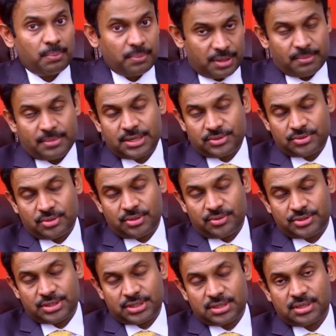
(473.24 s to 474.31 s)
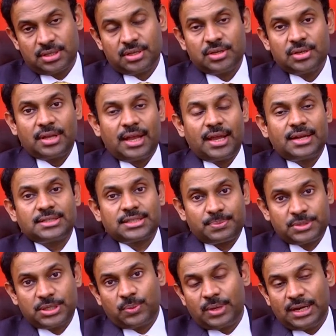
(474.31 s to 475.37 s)
permanent solution and
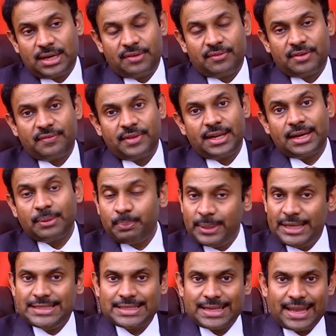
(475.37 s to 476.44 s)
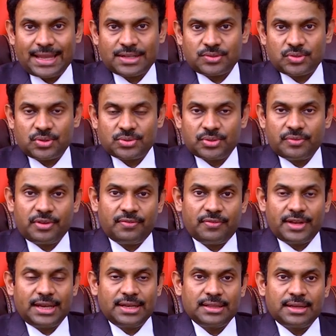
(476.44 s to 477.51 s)
subsequently when we repeat scans also we
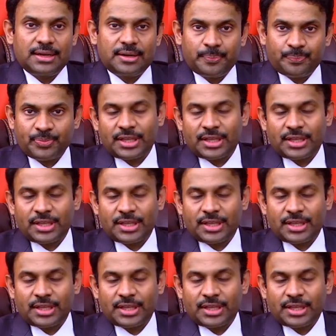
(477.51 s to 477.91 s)
find that